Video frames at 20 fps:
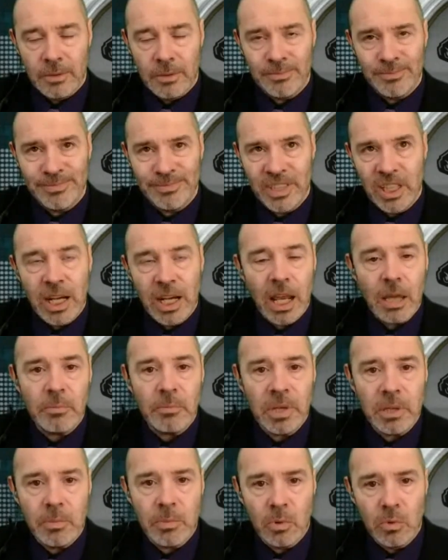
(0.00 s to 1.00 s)
you let
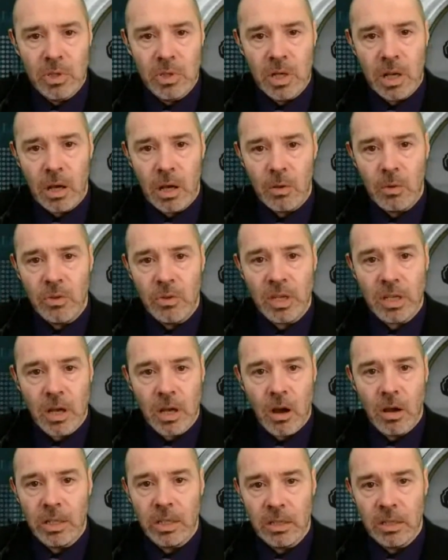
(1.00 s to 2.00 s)
people know the
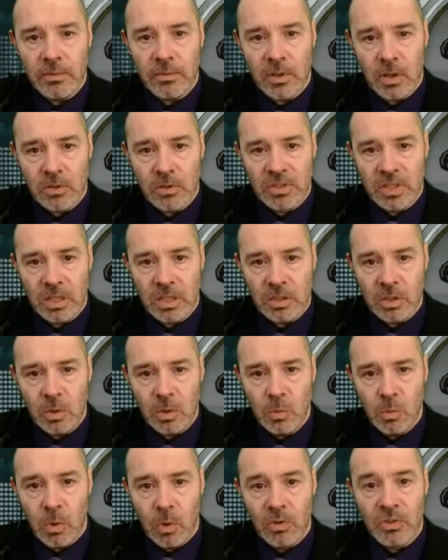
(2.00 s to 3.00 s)
kind of content
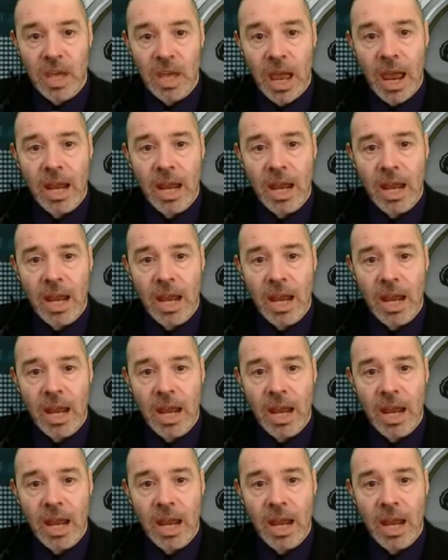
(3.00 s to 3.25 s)
you want